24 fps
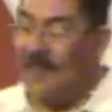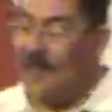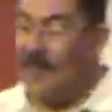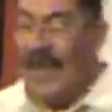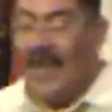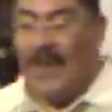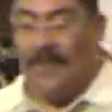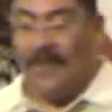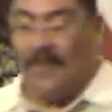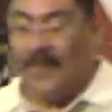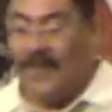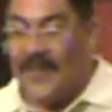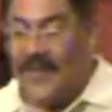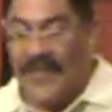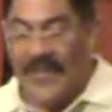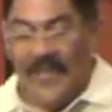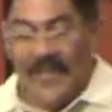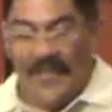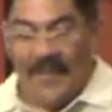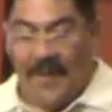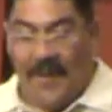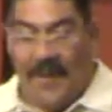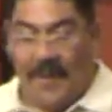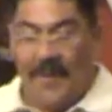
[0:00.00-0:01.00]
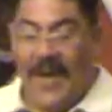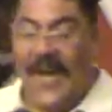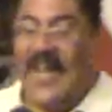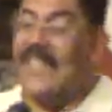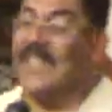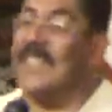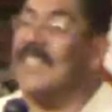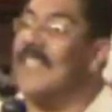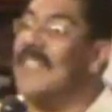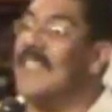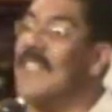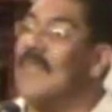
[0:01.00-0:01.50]
the Bible
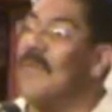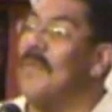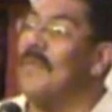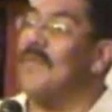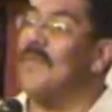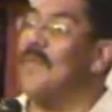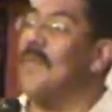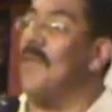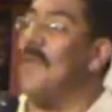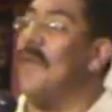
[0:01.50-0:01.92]
commands us in,